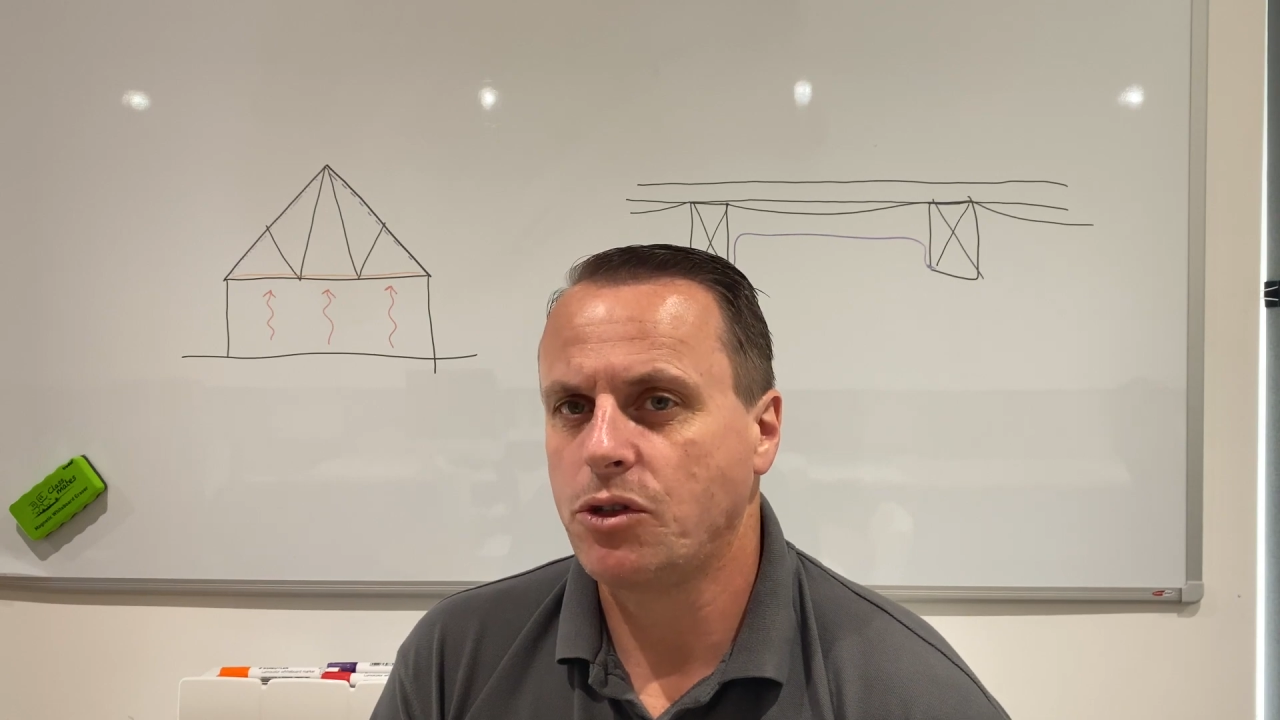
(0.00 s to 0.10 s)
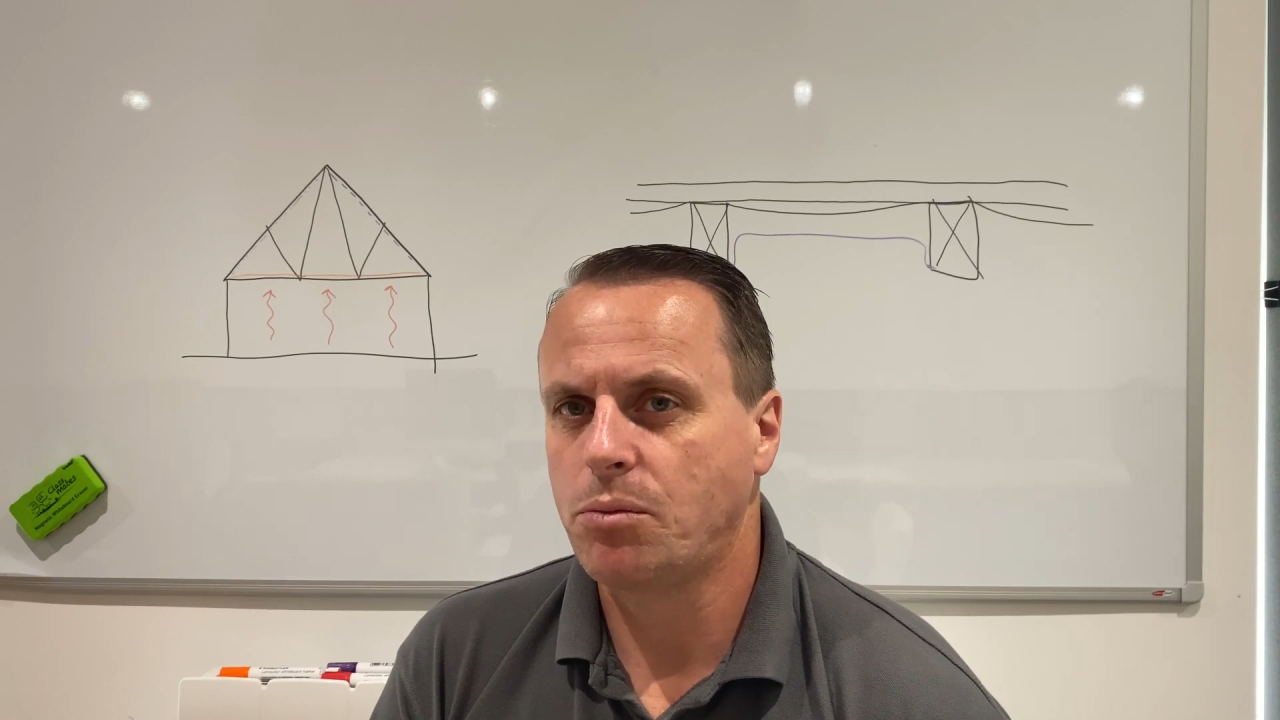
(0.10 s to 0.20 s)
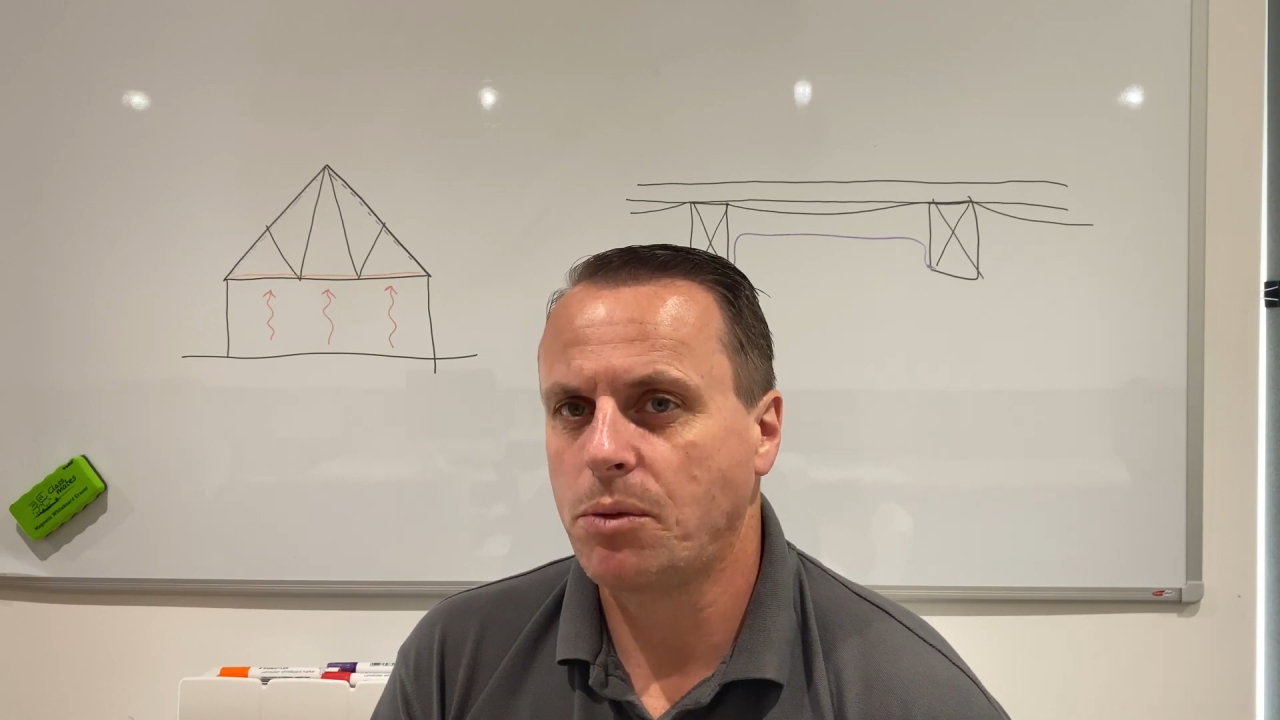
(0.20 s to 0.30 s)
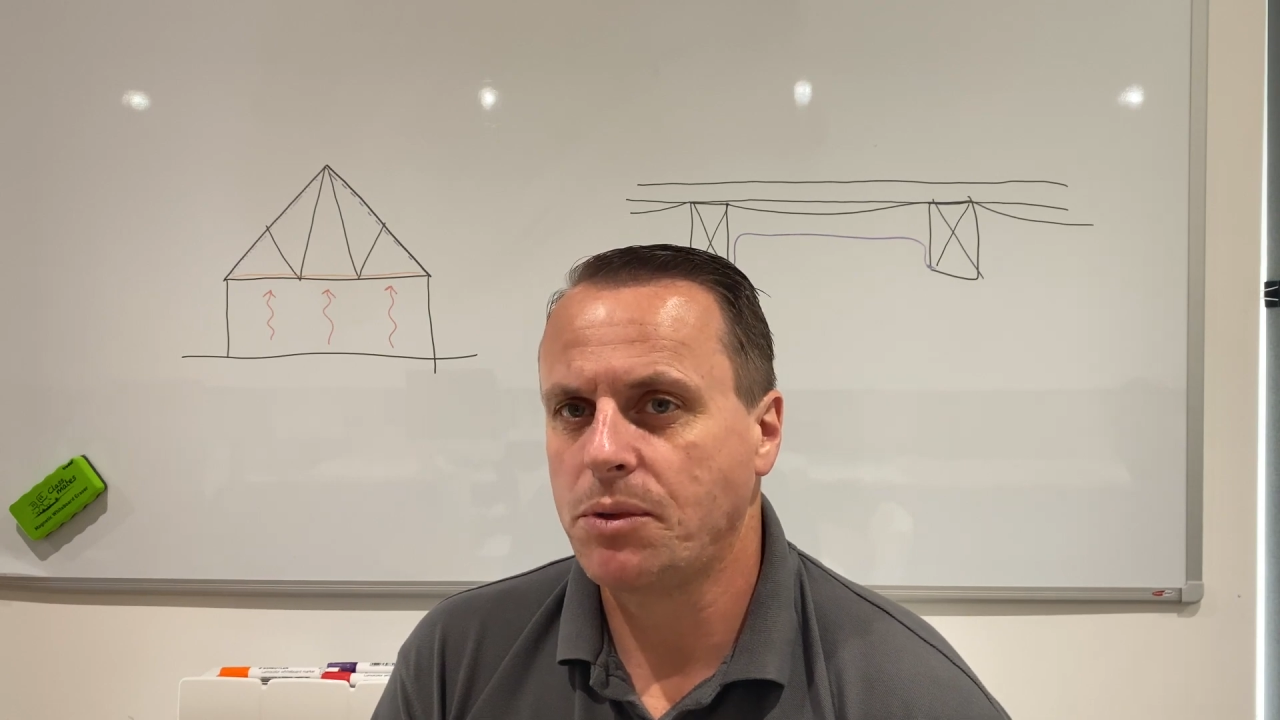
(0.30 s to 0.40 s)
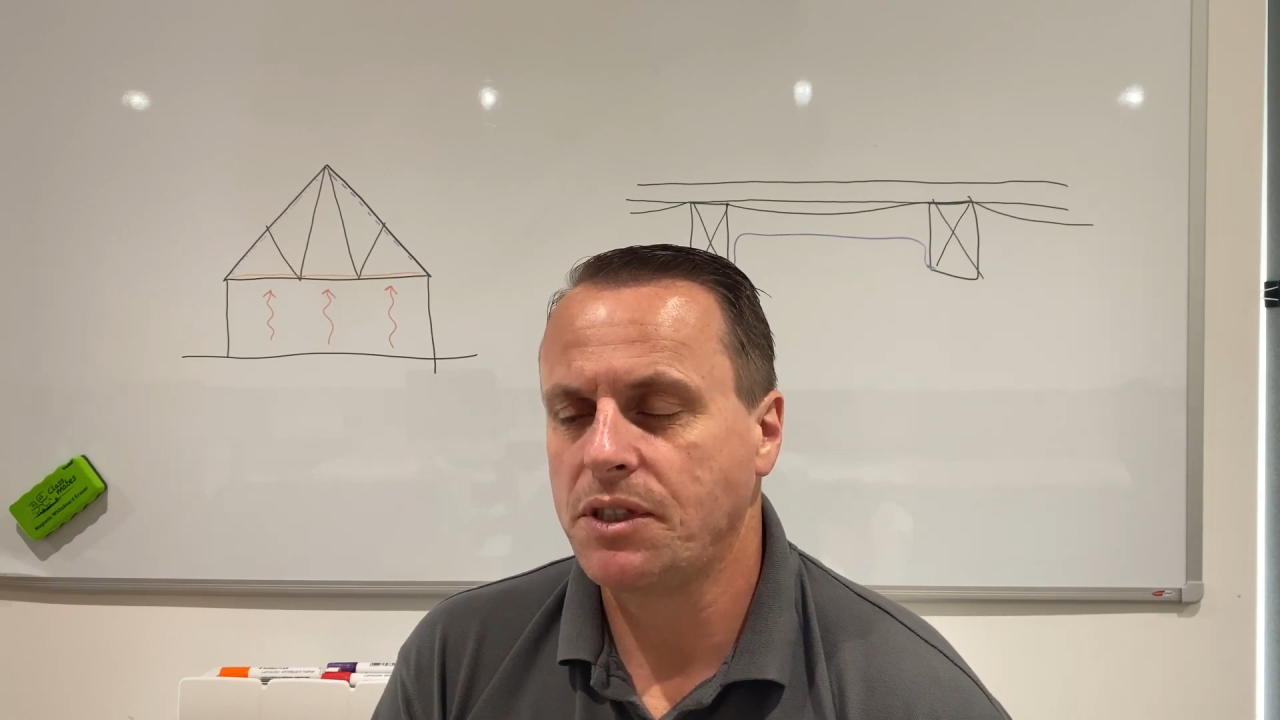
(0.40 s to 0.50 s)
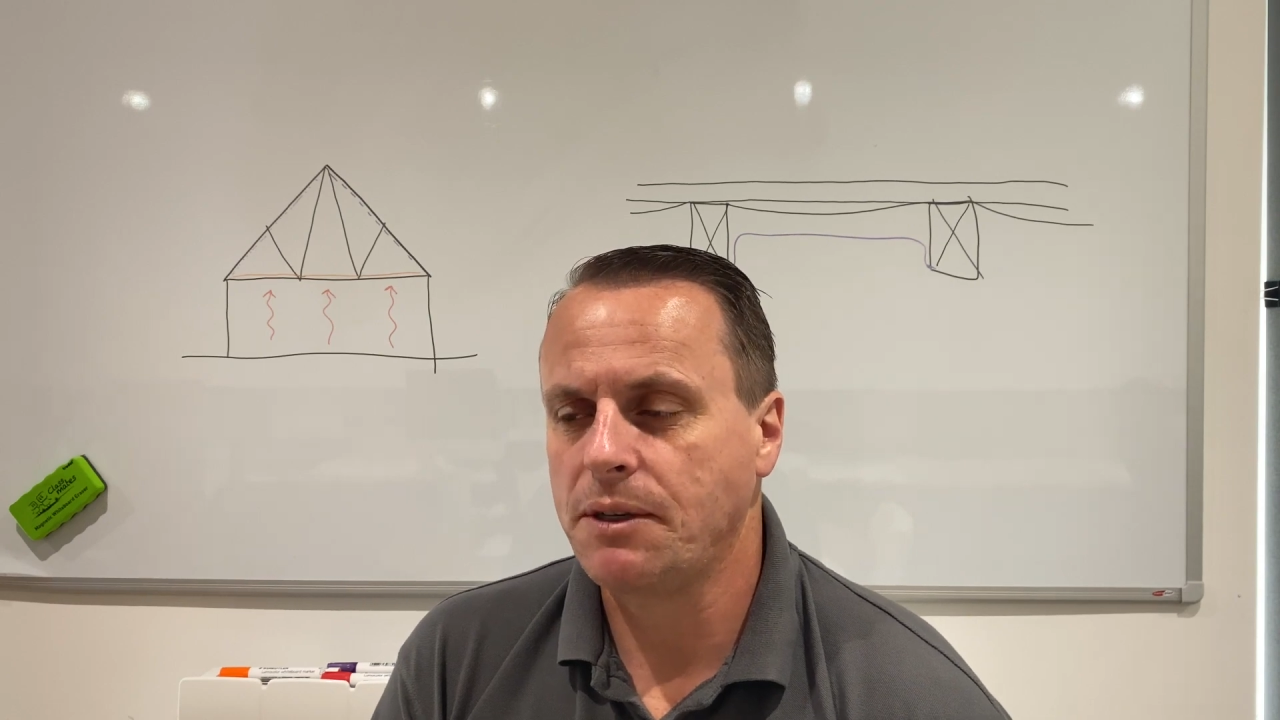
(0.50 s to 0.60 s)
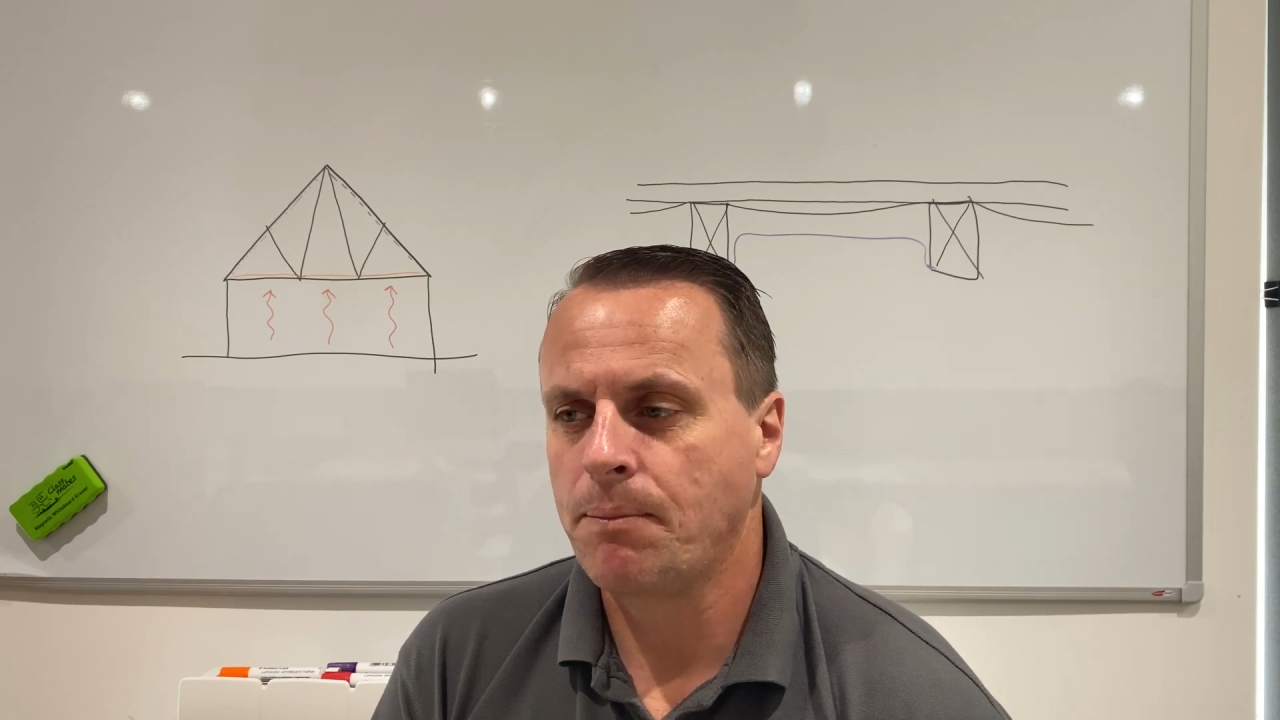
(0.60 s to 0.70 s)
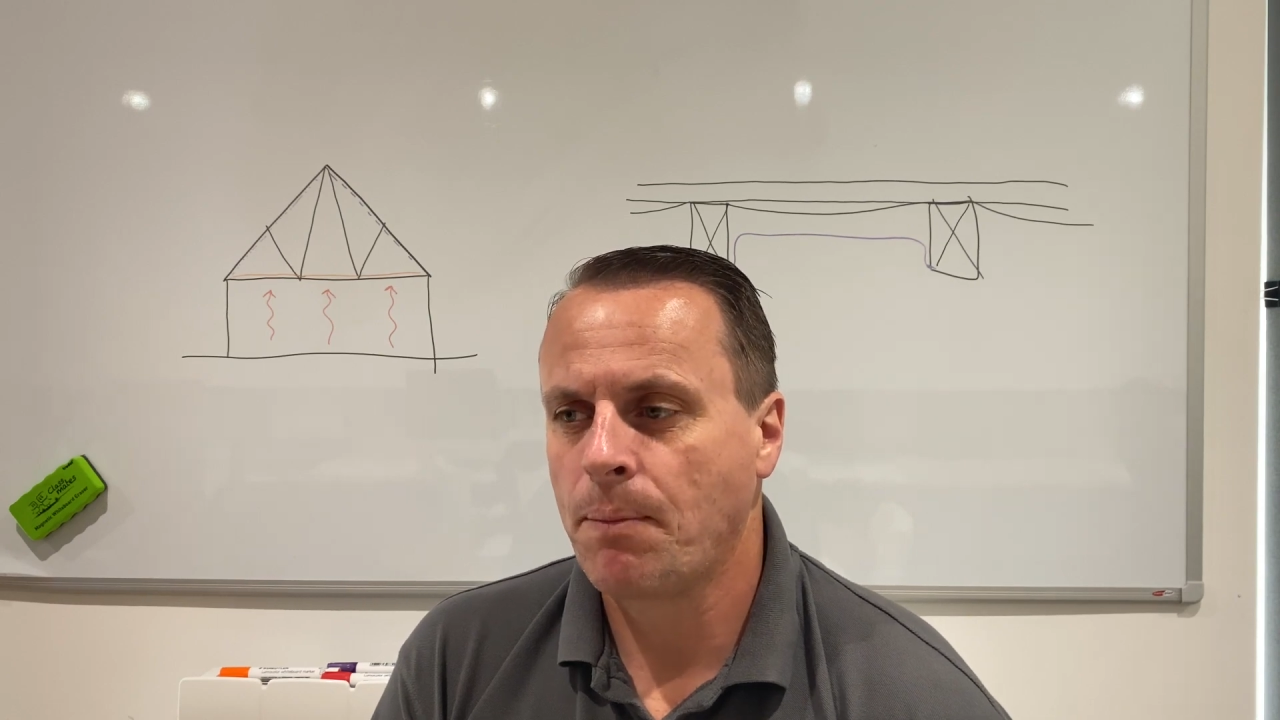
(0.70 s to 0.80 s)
your property.